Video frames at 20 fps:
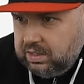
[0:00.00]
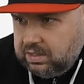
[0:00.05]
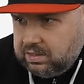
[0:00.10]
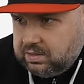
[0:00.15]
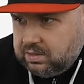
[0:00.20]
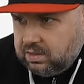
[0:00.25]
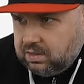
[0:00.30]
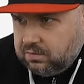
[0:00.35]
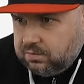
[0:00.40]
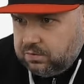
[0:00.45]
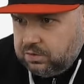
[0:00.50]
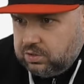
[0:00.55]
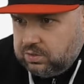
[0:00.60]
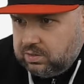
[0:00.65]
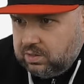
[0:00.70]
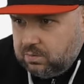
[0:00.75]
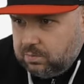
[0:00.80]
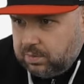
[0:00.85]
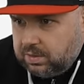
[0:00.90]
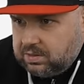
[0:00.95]
The graphics
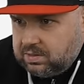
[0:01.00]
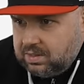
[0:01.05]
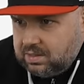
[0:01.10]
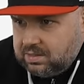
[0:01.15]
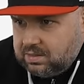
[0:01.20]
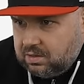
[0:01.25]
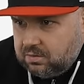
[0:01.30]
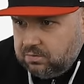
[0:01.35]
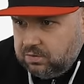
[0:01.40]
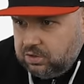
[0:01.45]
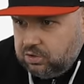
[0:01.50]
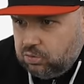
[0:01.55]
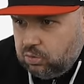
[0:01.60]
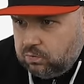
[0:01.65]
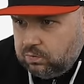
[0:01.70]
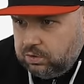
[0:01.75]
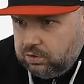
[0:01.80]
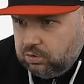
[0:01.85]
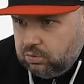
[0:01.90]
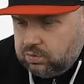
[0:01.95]
processor, video
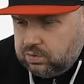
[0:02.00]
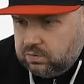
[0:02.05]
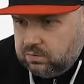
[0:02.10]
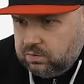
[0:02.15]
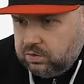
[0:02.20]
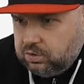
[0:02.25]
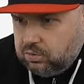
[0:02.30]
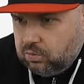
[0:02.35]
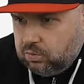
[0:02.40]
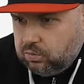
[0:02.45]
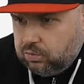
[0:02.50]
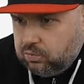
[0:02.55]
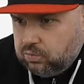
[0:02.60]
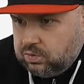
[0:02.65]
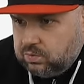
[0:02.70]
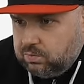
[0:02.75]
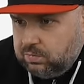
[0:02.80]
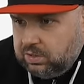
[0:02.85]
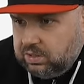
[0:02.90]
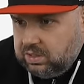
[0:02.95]
windows, video U S
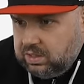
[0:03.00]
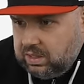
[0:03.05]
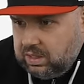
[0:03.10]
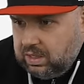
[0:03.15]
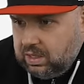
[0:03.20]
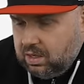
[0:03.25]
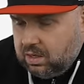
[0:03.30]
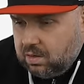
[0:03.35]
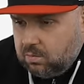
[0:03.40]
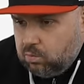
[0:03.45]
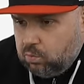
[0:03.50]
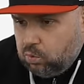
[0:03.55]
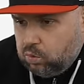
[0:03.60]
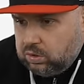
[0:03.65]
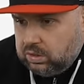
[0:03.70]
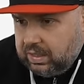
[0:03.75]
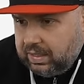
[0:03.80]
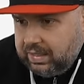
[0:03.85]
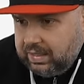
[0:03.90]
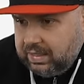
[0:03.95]
B does not work.
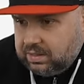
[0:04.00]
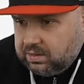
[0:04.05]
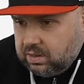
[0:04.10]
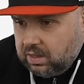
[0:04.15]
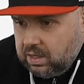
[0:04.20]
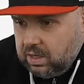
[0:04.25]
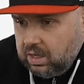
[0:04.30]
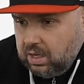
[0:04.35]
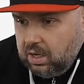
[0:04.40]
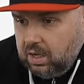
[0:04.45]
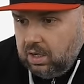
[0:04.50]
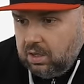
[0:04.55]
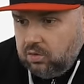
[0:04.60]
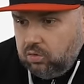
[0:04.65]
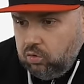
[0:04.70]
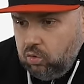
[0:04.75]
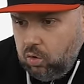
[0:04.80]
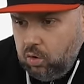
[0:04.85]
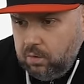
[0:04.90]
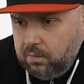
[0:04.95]
But we can test
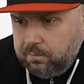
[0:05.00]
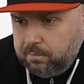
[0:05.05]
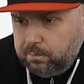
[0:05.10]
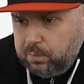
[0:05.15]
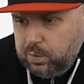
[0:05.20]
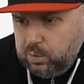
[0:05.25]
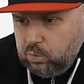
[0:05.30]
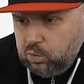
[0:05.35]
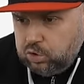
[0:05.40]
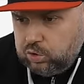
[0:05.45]
some points.